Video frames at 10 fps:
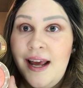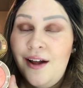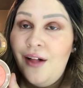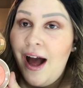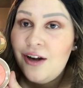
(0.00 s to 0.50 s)

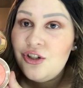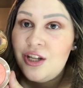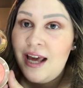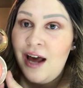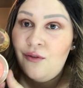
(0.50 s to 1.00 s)
Hill
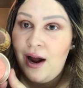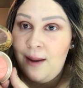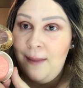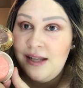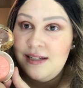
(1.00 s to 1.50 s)
actually had
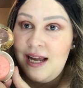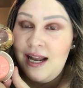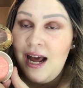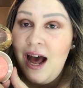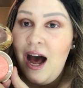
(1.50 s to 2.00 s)
recommended.